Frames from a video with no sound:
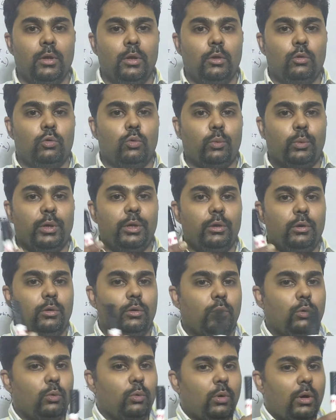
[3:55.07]
So when
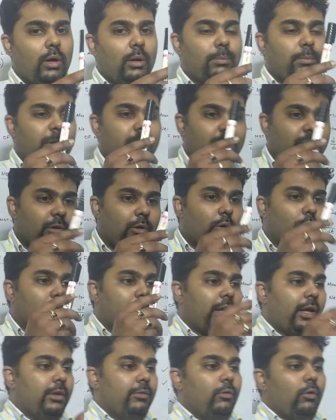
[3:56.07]
you are placing your
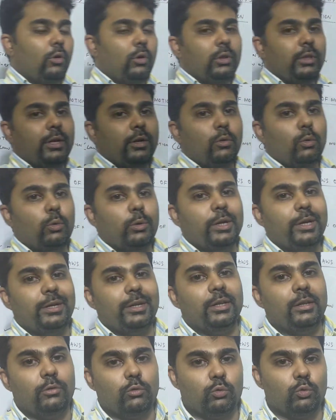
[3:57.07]
knife on that
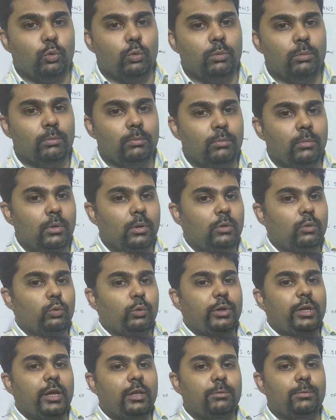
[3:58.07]
rotating stone, so it
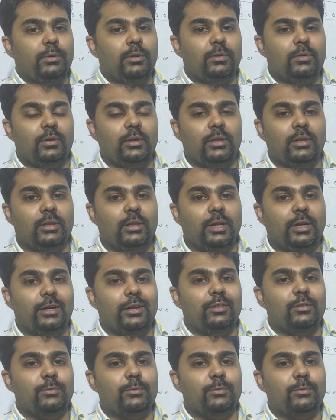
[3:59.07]
has been seen that the